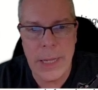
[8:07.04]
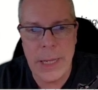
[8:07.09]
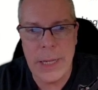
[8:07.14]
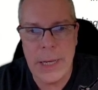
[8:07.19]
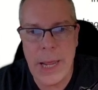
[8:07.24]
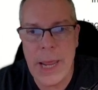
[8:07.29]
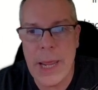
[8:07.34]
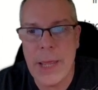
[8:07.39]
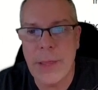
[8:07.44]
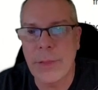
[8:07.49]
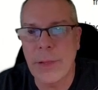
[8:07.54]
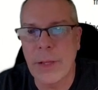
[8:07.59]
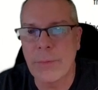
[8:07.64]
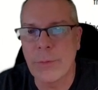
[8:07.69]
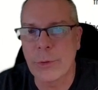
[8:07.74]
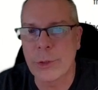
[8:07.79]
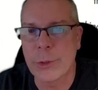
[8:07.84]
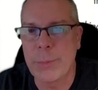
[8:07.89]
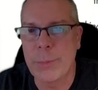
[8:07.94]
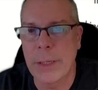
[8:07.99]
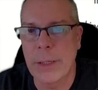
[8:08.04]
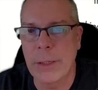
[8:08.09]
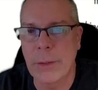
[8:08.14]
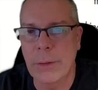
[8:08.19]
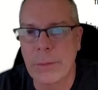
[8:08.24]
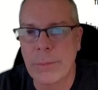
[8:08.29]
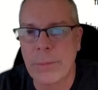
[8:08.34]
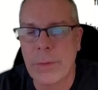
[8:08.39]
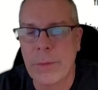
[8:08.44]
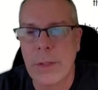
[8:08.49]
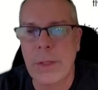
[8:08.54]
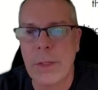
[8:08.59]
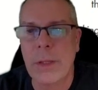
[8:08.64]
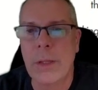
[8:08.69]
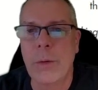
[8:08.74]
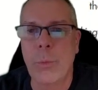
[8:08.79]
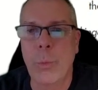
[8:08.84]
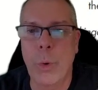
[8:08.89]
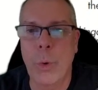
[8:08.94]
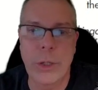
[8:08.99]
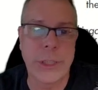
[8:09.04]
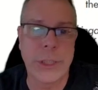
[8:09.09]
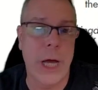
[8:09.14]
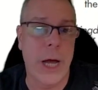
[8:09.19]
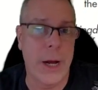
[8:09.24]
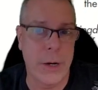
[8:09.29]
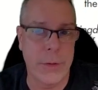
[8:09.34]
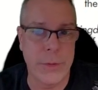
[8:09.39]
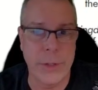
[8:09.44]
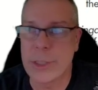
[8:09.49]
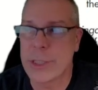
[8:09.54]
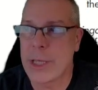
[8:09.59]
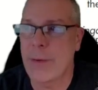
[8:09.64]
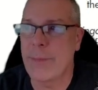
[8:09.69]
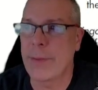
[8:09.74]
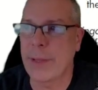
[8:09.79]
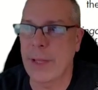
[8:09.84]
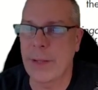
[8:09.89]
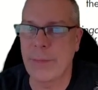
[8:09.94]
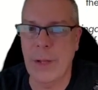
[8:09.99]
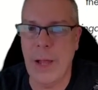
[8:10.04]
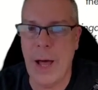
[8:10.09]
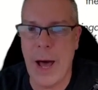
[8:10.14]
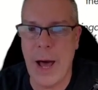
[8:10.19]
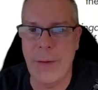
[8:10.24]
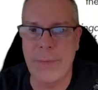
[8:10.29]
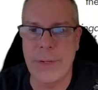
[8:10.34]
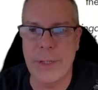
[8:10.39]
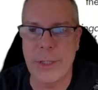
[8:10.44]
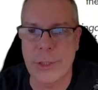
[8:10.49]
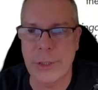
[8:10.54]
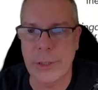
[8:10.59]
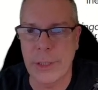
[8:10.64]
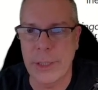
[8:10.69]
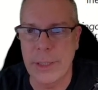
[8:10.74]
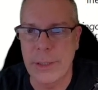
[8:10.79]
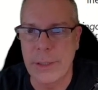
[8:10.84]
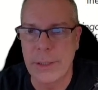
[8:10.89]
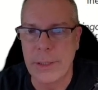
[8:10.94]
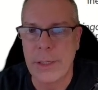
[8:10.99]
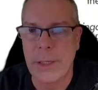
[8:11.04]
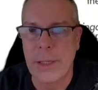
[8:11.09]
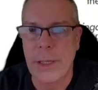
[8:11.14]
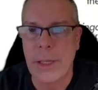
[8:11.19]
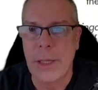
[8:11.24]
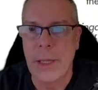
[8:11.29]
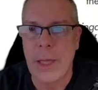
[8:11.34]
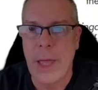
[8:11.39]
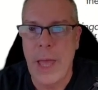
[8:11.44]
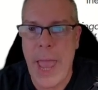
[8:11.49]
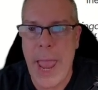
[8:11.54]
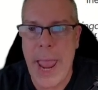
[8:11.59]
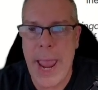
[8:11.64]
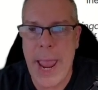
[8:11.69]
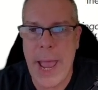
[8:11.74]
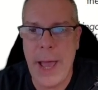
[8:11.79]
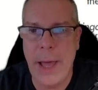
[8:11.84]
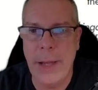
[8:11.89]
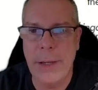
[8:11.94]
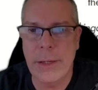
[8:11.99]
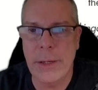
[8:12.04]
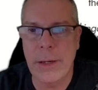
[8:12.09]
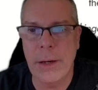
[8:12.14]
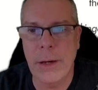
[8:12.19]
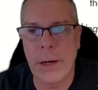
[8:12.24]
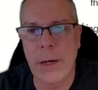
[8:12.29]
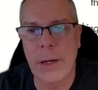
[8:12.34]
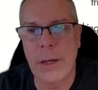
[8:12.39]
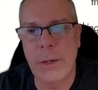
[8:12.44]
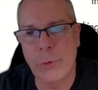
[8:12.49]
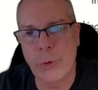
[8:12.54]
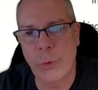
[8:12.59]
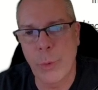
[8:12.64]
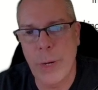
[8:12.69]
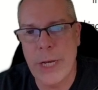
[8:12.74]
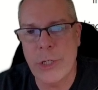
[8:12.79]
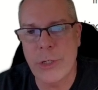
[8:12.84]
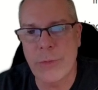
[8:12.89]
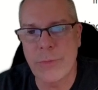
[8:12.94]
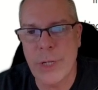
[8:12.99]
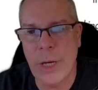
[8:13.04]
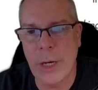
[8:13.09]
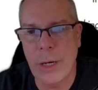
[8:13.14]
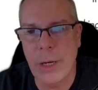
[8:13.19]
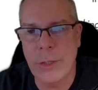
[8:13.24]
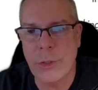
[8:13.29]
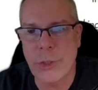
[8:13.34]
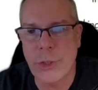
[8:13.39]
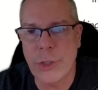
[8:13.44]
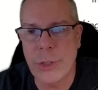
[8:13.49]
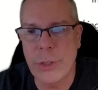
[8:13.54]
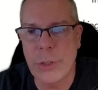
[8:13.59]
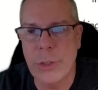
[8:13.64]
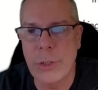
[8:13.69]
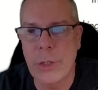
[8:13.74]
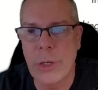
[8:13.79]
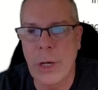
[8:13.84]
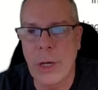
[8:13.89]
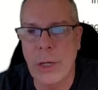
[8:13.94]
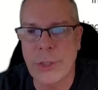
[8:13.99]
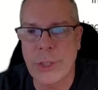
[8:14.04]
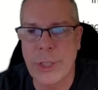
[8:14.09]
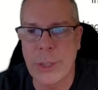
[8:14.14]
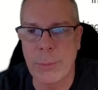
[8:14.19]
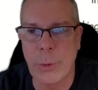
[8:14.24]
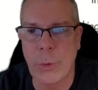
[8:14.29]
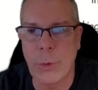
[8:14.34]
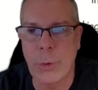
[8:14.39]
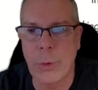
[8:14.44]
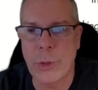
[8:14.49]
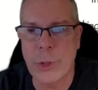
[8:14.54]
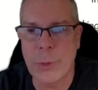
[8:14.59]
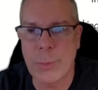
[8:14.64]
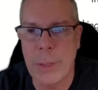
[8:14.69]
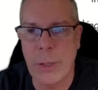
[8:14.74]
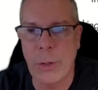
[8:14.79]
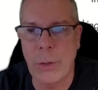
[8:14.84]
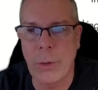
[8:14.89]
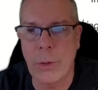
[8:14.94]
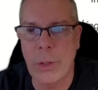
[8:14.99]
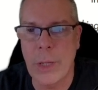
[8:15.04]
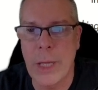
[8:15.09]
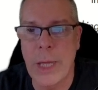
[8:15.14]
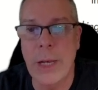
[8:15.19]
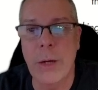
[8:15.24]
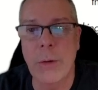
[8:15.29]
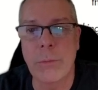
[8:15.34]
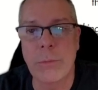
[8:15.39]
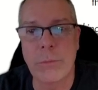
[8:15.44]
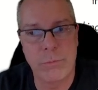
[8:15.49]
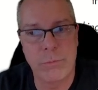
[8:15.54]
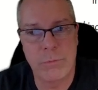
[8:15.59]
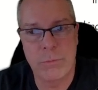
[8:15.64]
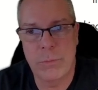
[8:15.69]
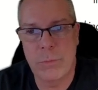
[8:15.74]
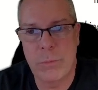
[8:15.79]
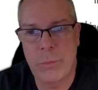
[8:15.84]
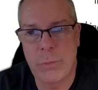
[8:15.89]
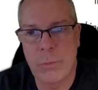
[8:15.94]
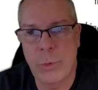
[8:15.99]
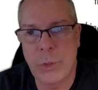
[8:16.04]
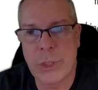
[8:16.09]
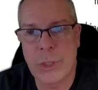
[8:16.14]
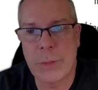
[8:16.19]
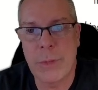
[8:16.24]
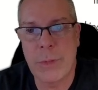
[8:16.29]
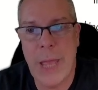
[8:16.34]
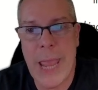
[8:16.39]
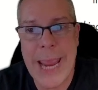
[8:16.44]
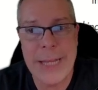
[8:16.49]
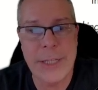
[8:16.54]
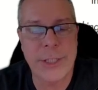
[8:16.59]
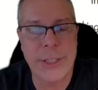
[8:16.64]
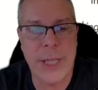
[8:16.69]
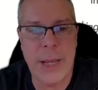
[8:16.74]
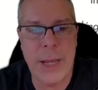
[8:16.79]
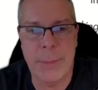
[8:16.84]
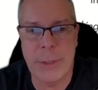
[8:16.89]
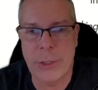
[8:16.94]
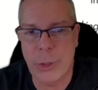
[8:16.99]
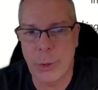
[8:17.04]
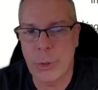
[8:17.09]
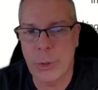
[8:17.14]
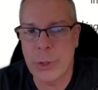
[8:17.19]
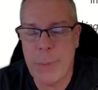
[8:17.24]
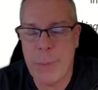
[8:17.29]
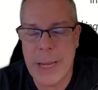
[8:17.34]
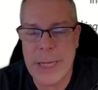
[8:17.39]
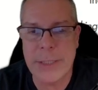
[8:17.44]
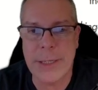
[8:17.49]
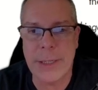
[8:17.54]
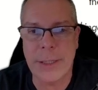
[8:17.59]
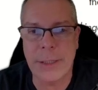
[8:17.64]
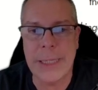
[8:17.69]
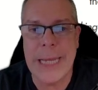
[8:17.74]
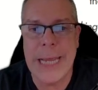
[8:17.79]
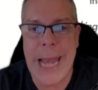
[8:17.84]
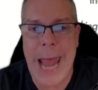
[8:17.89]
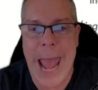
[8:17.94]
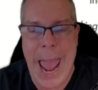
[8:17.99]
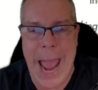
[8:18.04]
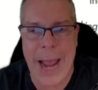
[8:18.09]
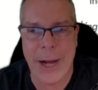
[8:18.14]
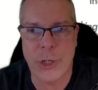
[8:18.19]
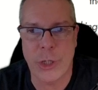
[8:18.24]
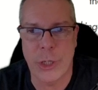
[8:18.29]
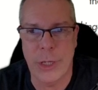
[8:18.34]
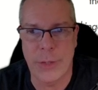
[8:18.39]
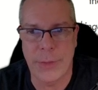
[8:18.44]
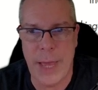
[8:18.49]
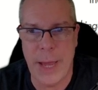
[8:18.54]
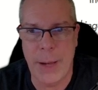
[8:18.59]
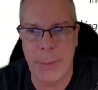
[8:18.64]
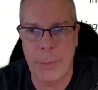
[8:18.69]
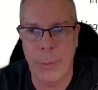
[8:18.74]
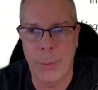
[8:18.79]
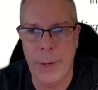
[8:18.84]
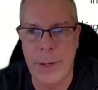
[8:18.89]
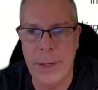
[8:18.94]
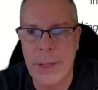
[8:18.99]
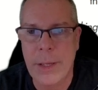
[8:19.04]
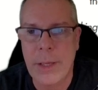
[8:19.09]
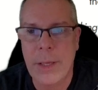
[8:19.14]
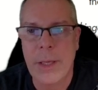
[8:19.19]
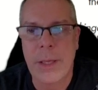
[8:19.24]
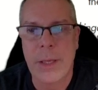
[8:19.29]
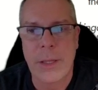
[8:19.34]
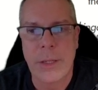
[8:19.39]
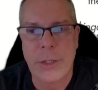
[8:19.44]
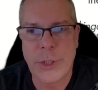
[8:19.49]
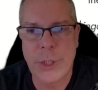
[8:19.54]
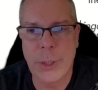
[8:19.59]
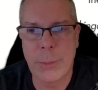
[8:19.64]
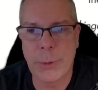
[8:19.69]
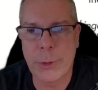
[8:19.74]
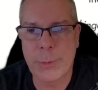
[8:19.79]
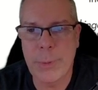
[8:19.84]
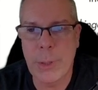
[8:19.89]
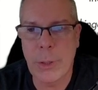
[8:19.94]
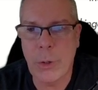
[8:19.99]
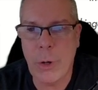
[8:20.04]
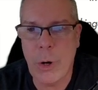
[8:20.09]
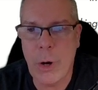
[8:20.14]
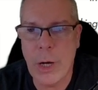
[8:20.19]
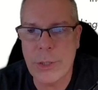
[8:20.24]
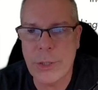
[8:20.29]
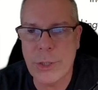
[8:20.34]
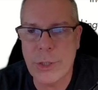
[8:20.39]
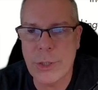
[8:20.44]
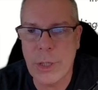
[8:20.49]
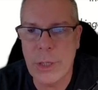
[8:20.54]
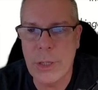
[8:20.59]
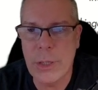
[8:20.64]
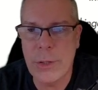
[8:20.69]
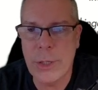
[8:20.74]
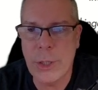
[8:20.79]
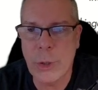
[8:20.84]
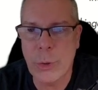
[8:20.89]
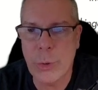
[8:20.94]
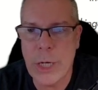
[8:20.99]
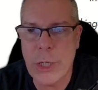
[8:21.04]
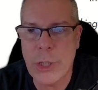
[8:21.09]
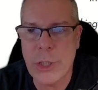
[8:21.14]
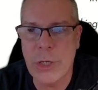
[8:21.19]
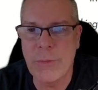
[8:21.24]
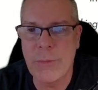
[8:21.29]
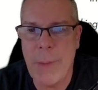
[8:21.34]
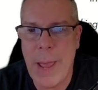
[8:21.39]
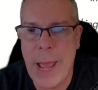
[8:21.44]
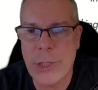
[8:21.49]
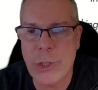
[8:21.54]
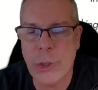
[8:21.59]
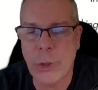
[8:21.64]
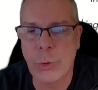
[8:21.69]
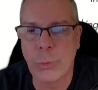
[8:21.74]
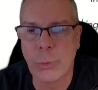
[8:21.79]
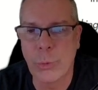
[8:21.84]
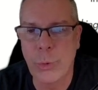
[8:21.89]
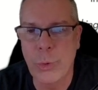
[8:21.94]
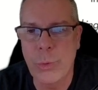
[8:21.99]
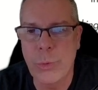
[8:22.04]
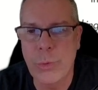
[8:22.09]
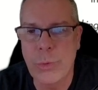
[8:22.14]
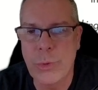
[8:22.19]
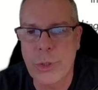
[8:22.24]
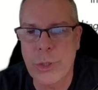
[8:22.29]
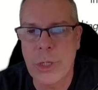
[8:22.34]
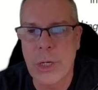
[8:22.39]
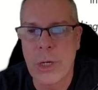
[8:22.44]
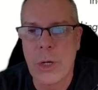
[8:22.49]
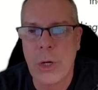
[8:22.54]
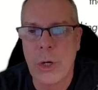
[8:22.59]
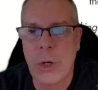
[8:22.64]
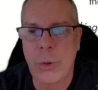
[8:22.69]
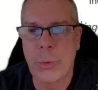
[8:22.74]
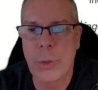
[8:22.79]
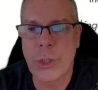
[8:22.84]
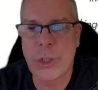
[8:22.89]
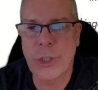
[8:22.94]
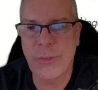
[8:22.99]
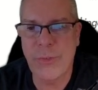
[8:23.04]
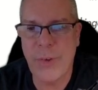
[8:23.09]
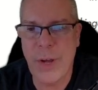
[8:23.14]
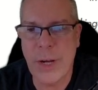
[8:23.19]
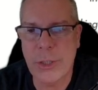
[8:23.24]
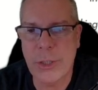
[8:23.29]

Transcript: 8th level spell was higher than 7th level, obviously. And it was range of touch, Symbol spell, and it was 8 segments, so it was basically an action at that point. Symbol spell causes the creation of magical runes, which affect